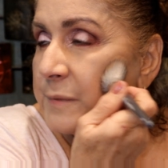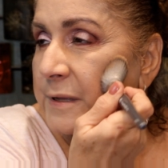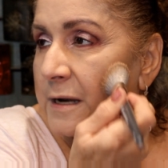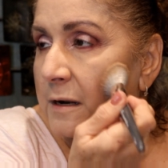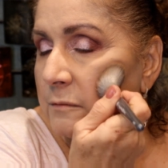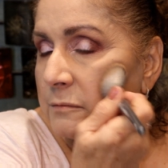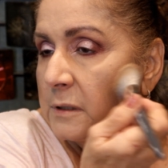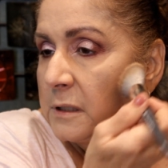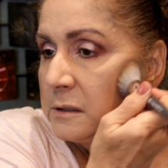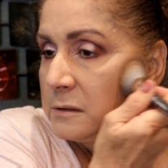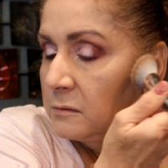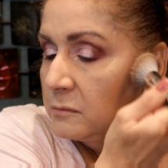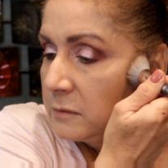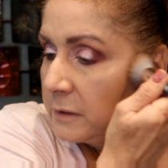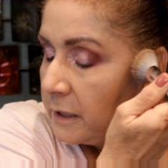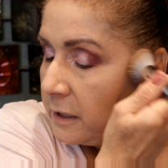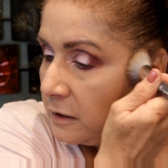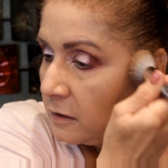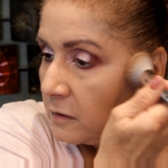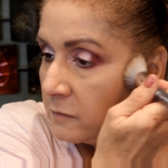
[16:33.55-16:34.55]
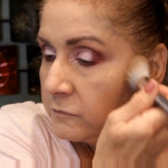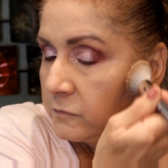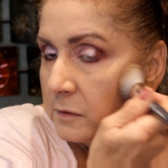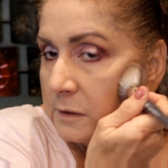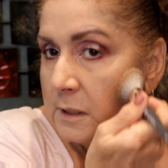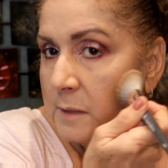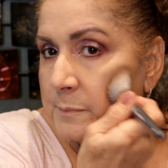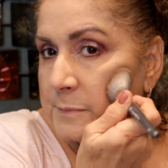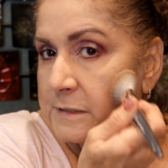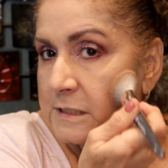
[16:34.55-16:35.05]
but I really don't care
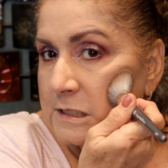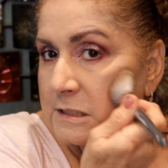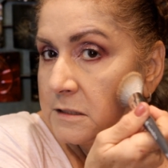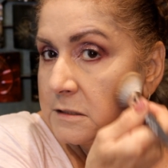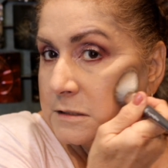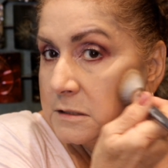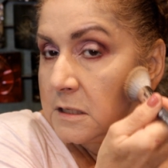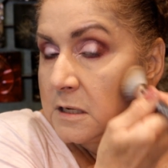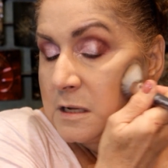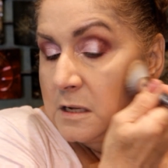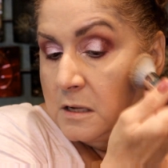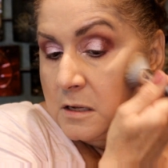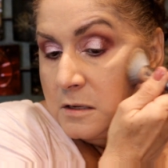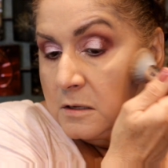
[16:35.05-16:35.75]
for lip tints.